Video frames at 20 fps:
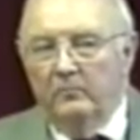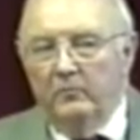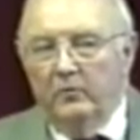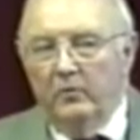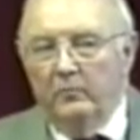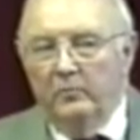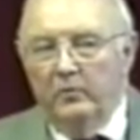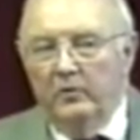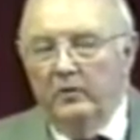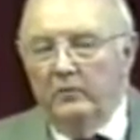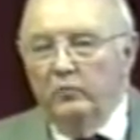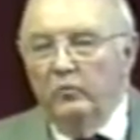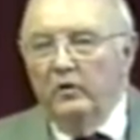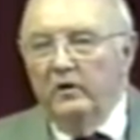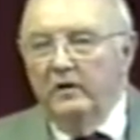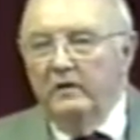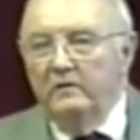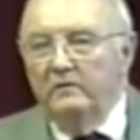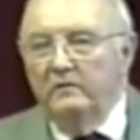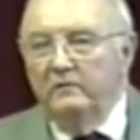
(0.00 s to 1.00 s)
appropriate
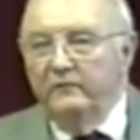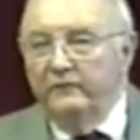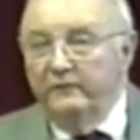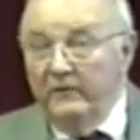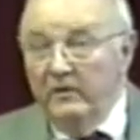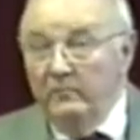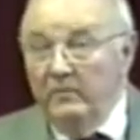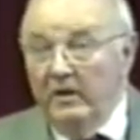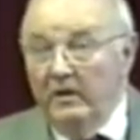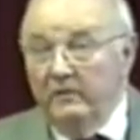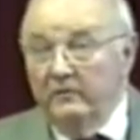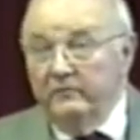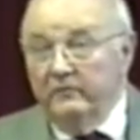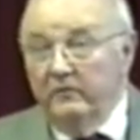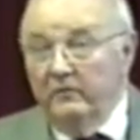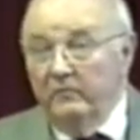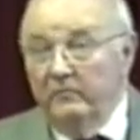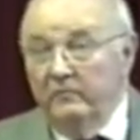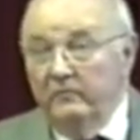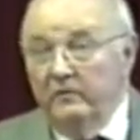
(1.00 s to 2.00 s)
way to female
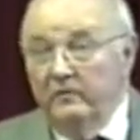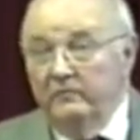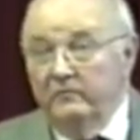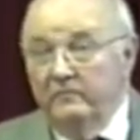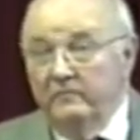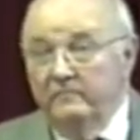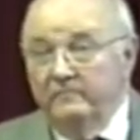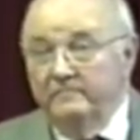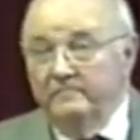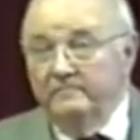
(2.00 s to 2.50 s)
circumcision,